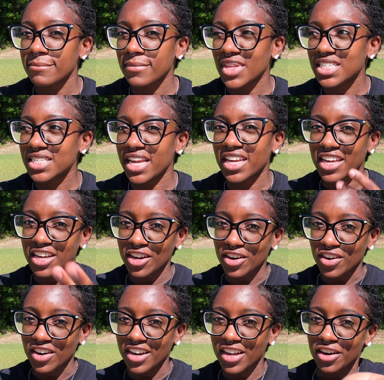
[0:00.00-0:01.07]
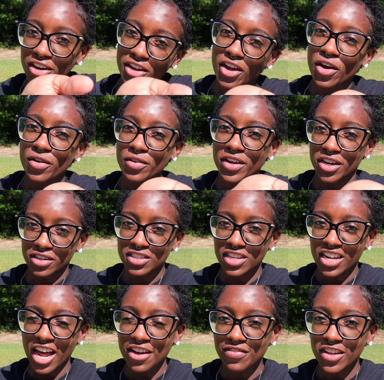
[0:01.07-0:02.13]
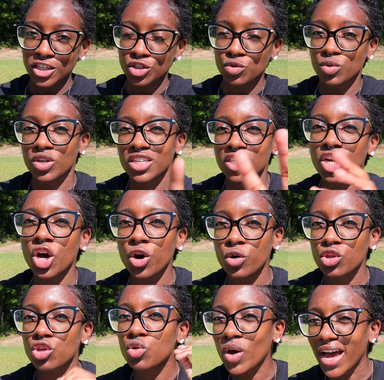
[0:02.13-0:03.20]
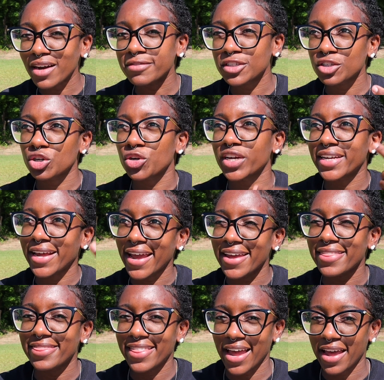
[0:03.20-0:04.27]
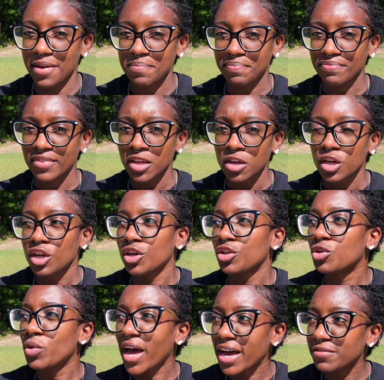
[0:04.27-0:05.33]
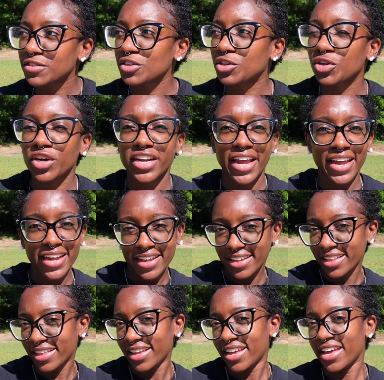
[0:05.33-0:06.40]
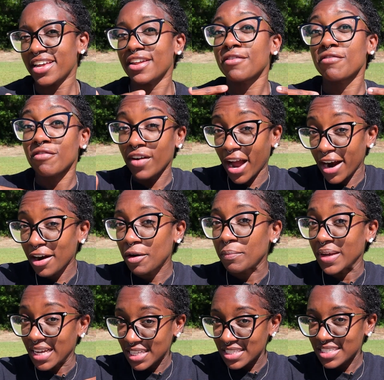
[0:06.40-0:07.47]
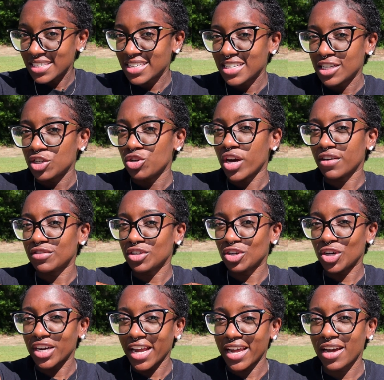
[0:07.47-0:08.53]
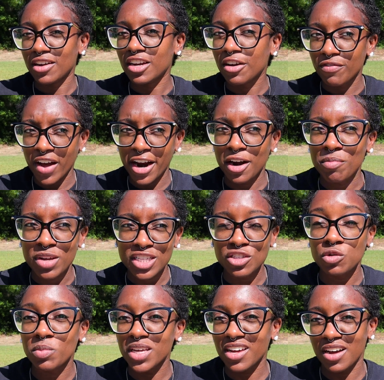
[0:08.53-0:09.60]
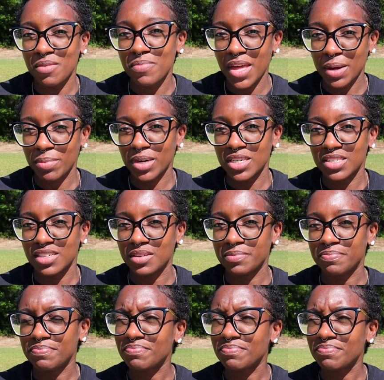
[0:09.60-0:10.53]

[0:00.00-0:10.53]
say, here you go, here's a life that you want. No, you have to create that. You have to create an environment. You have to create an environment to become that person.